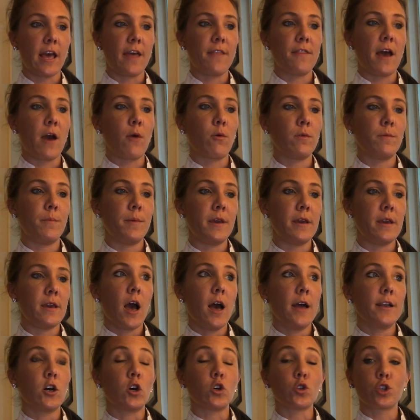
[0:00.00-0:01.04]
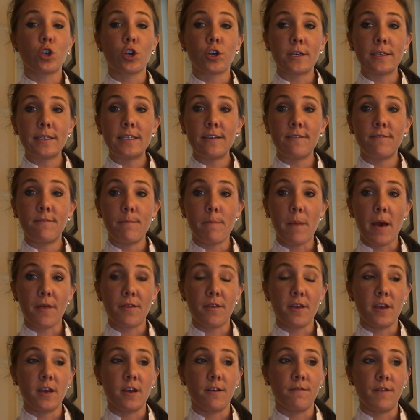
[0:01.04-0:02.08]
and that would be an alternative
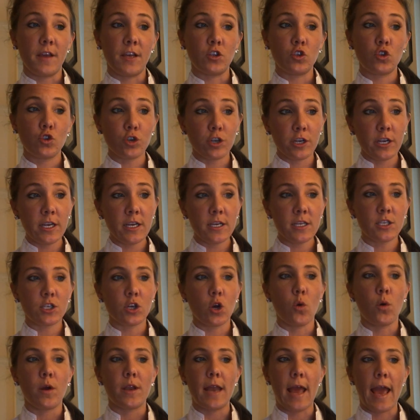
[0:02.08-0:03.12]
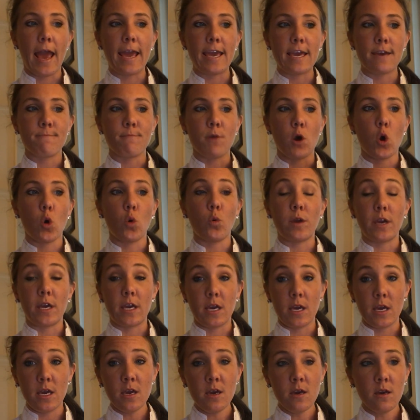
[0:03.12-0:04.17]
method of entry, so an
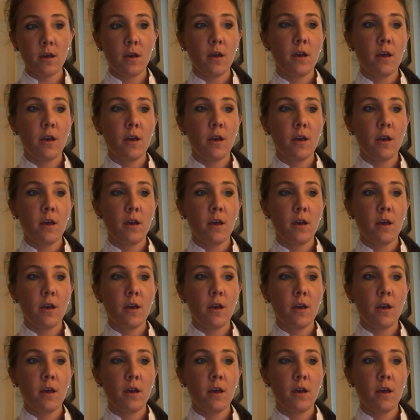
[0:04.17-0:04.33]
AMOE,